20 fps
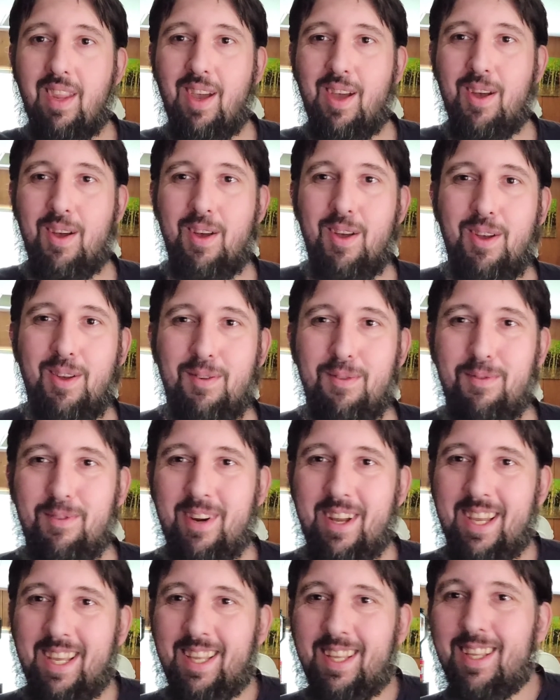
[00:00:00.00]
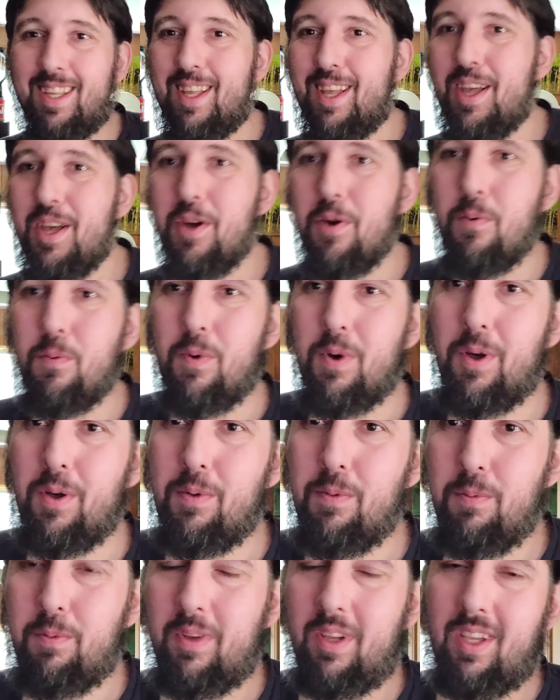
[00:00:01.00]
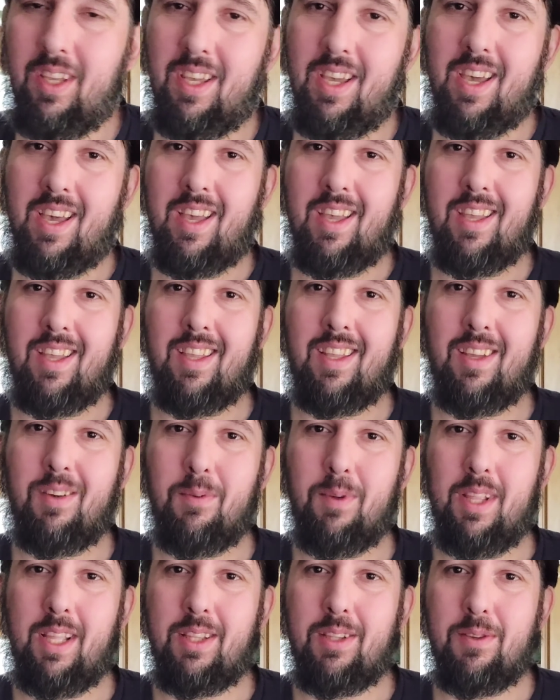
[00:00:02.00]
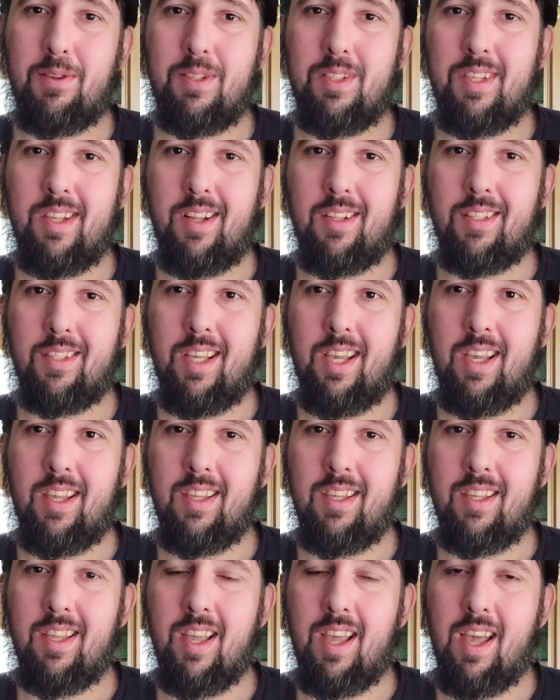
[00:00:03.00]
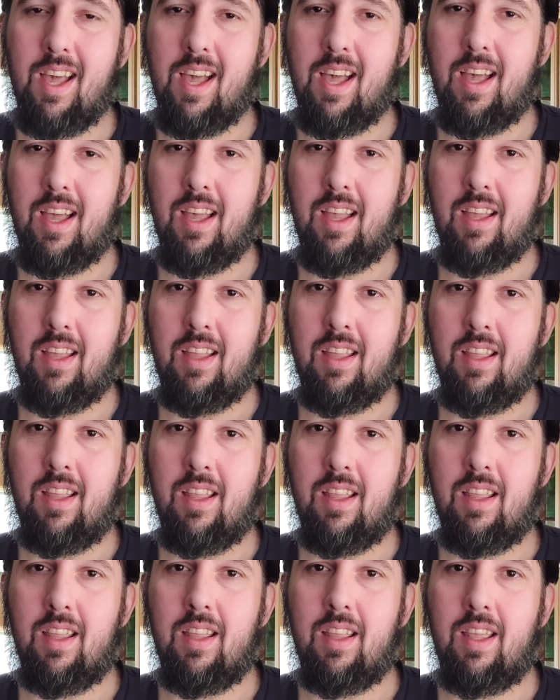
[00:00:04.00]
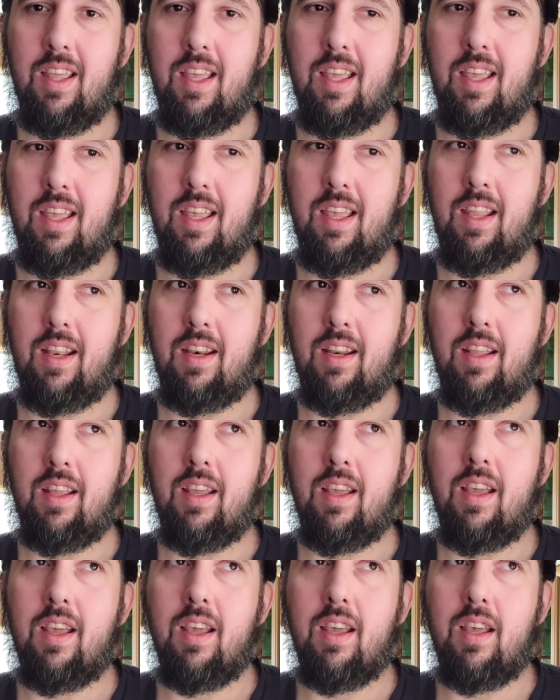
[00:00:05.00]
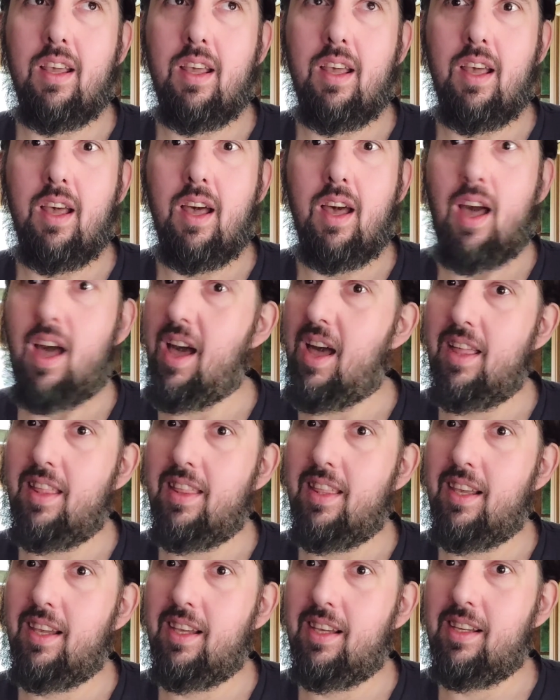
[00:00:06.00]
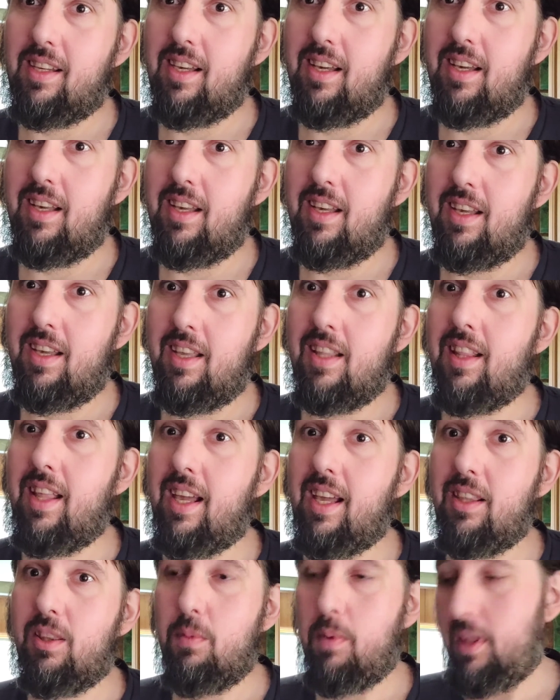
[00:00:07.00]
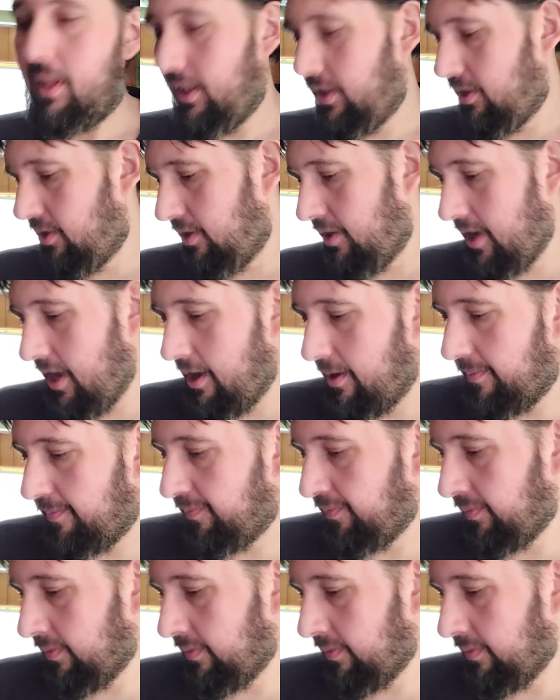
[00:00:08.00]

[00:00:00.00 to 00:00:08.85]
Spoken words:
Alright, well, we let those sit all day, and I think I like the way they turned out.